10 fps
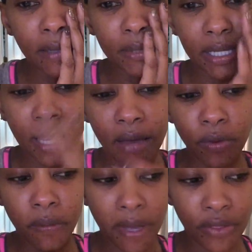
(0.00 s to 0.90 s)
helped a lot
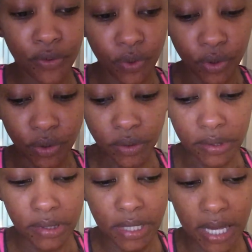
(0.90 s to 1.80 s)
with my throat,
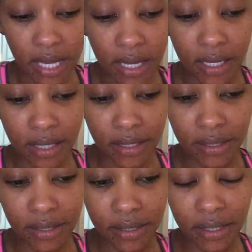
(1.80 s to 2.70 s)

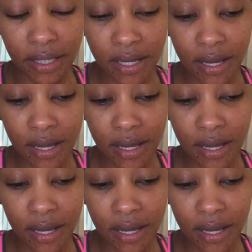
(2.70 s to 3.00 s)
and